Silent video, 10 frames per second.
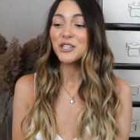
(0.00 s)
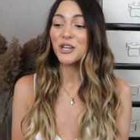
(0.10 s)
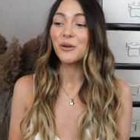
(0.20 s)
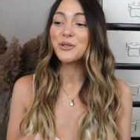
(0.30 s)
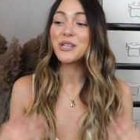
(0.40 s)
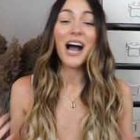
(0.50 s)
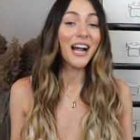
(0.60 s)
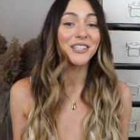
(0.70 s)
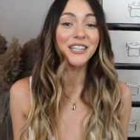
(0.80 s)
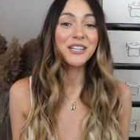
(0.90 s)
to go to
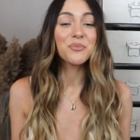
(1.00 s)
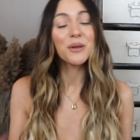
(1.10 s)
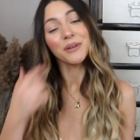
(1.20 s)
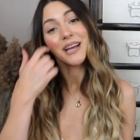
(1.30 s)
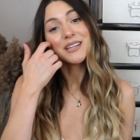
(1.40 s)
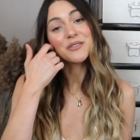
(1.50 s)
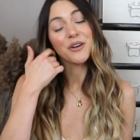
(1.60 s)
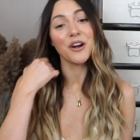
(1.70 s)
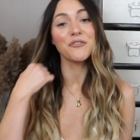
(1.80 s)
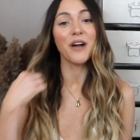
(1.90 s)
Ireland. We planned this for
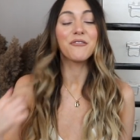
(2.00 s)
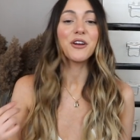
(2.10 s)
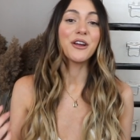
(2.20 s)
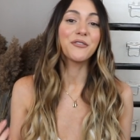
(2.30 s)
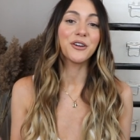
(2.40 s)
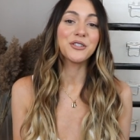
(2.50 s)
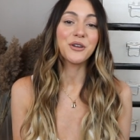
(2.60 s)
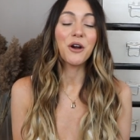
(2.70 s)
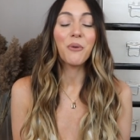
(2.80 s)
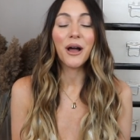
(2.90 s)
our five-year
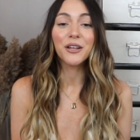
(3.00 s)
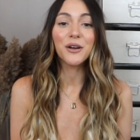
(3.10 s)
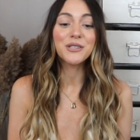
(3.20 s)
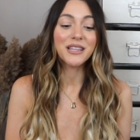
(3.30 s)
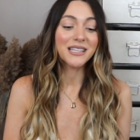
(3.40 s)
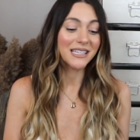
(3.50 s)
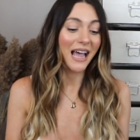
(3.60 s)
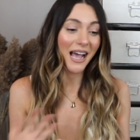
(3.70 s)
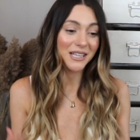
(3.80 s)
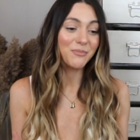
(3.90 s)
anniversary a while ago, so this
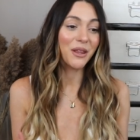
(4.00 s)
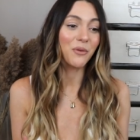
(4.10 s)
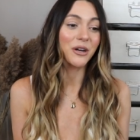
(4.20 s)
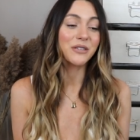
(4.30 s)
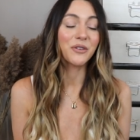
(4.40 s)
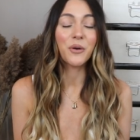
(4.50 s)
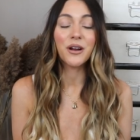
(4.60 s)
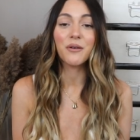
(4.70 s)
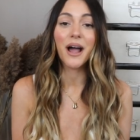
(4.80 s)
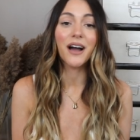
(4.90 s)
has been in the works for
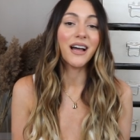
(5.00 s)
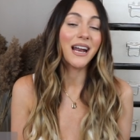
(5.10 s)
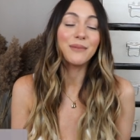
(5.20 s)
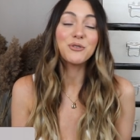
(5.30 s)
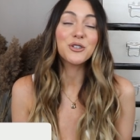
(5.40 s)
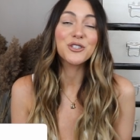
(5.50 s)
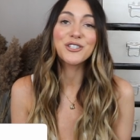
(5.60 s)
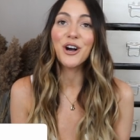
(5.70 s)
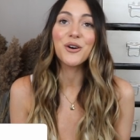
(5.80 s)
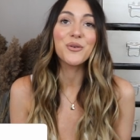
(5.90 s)
quite a while, and I'm just
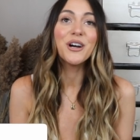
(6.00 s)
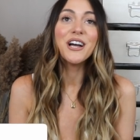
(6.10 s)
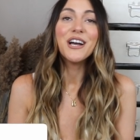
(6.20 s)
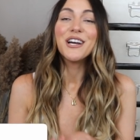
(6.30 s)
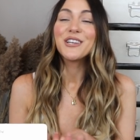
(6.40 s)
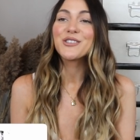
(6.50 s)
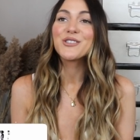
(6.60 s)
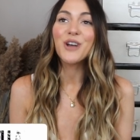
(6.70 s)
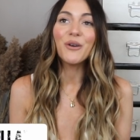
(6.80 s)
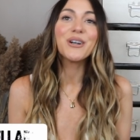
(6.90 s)
so
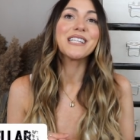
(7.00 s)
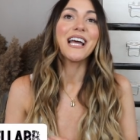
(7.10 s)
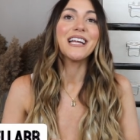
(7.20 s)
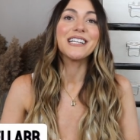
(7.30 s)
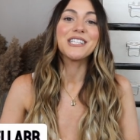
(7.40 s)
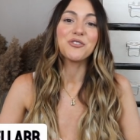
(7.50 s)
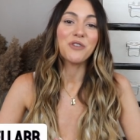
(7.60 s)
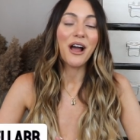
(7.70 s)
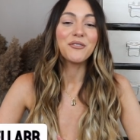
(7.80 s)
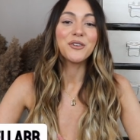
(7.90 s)
so excited to
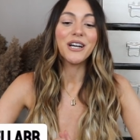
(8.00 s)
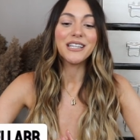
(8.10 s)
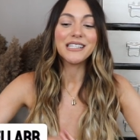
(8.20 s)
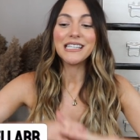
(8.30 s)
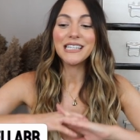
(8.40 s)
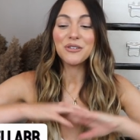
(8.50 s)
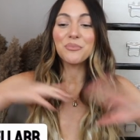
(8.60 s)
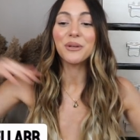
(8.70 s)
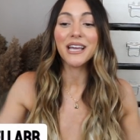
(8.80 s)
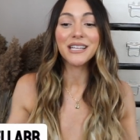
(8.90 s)
travel and see a new
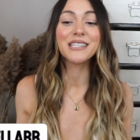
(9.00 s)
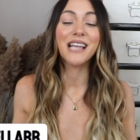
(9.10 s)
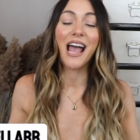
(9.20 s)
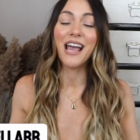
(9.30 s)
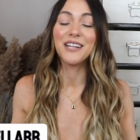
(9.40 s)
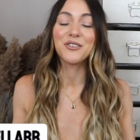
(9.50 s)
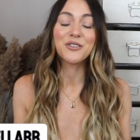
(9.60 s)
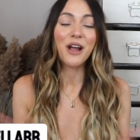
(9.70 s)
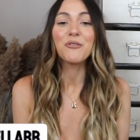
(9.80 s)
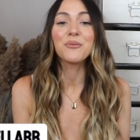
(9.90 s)
place and just
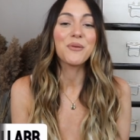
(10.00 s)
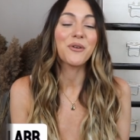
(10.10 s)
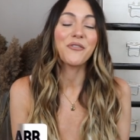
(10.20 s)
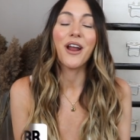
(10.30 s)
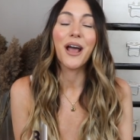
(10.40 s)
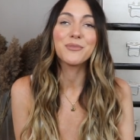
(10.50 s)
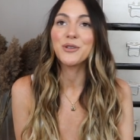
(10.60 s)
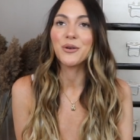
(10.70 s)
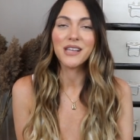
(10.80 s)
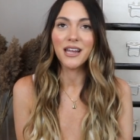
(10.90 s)
travel with my boyfriend. I'm
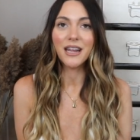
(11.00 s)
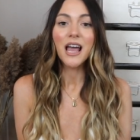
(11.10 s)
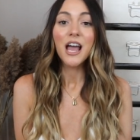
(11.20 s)
so excited.